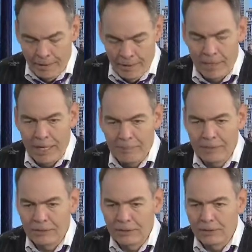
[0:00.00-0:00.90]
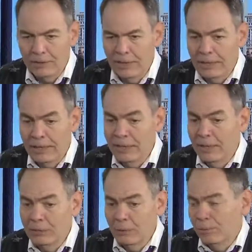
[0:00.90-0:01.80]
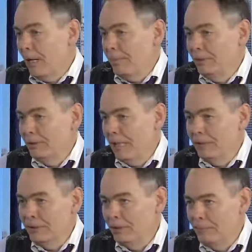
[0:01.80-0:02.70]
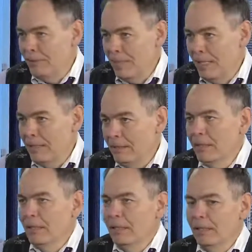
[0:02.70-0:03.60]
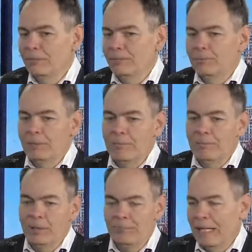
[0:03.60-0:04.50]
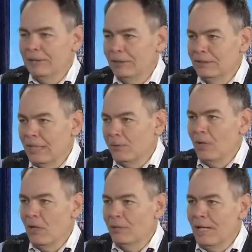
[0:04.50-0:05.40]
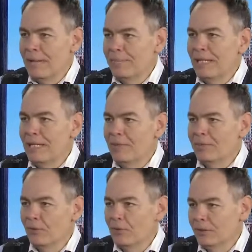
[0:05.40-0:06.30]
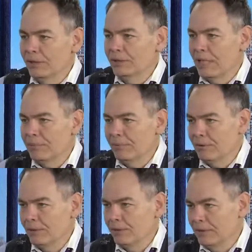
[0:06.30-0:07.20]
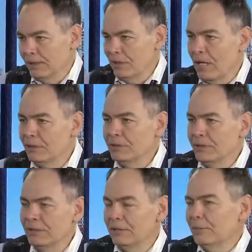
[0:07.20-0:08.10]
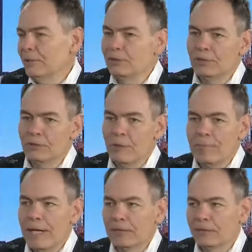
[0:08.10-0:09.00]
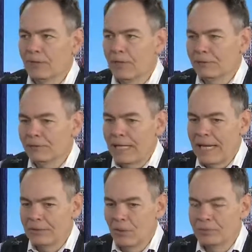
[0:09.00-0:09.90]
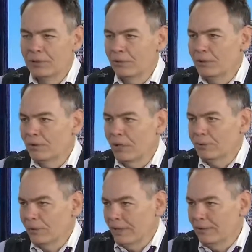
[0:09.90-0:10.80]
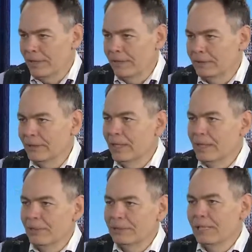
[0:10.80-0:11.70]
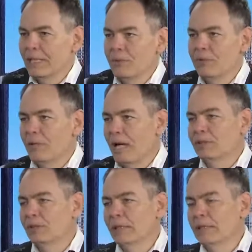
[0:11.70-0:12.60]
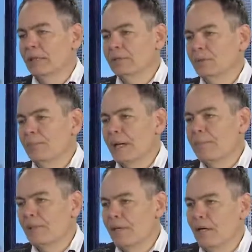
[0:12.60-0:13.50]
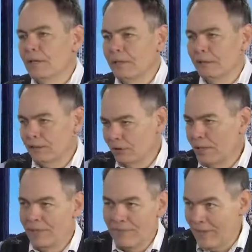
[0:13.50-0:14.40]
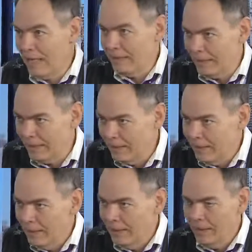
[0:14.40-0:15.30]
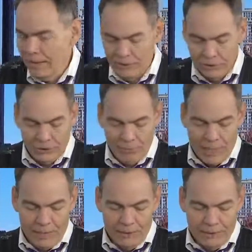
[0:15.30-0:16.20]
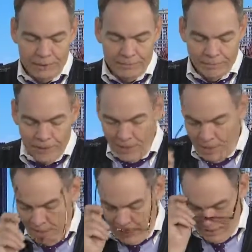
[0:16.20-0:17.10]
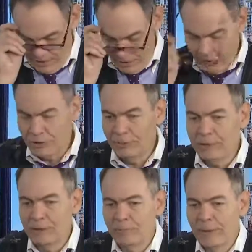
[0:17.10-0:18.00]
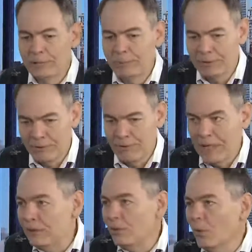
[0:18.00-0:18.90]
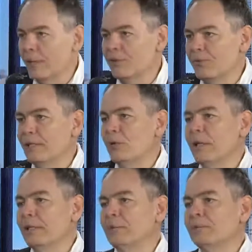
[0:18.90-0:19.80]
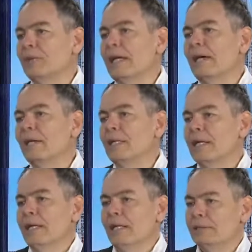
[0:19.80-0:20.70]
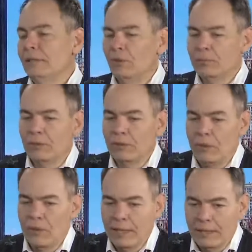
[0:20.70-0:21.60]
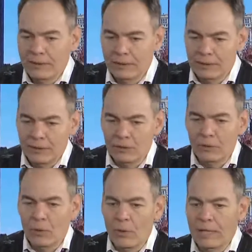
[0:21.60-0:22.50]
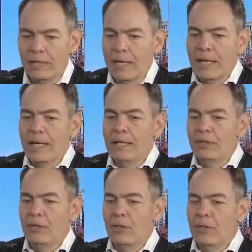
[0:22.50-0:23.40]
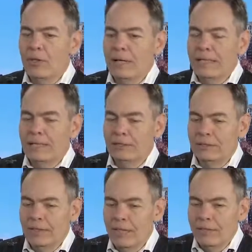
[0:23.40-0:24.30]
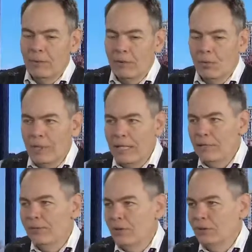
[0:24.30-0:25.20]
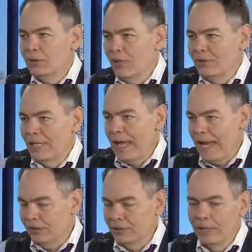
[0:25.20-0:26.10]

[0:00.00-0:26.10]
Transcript: I mentioned there's an intellectual property challenge that could be made. Banks can say we own the IP for this type of technology, similar to the way Microsoft attacked open source software like Linux by saying we've got certain intellectual property there, and they're trying to invalidate this competitor. You also mentioned the possibility of a Fed coin. Fed coin comes around. It's a crypto coin. It's a digital coin. And your idea is that they want to wean folks off cash.